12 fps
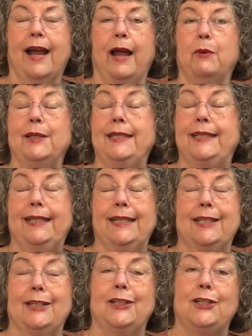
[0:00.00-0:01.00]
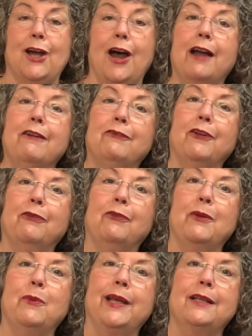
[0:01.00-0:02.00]
I was sick as a dog for
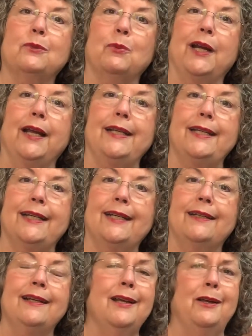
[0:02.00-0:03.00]
3 weeks when I did it.